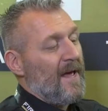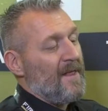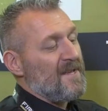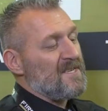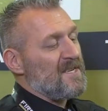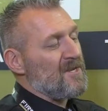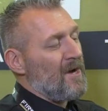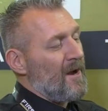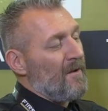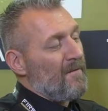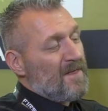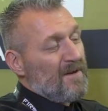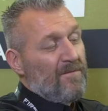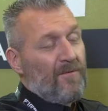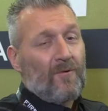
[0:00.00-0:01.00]
This is
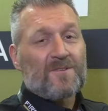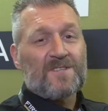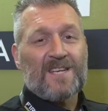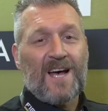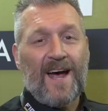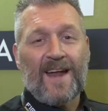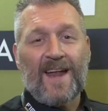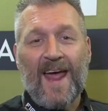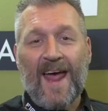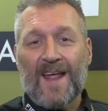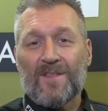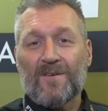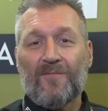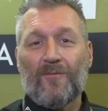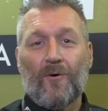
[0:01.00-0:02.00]
on the full side
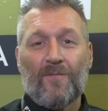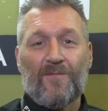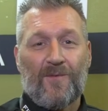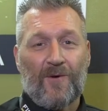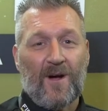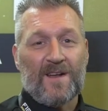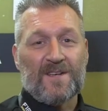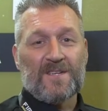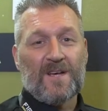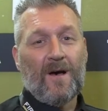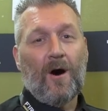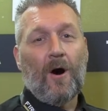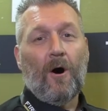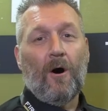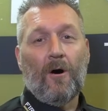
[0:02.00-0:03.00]
and the full front,
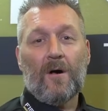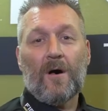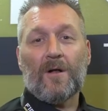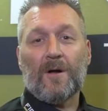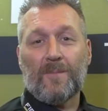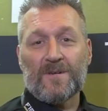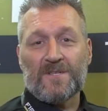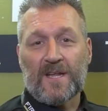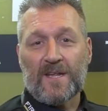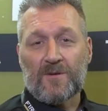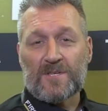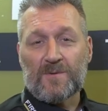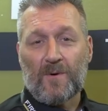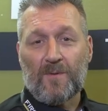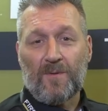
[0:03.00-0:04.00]
all 100%
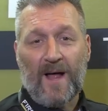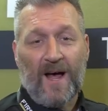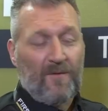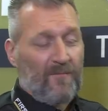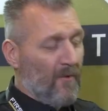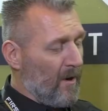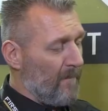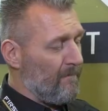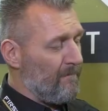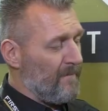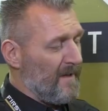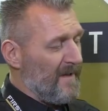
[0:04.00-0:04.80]
usable platform.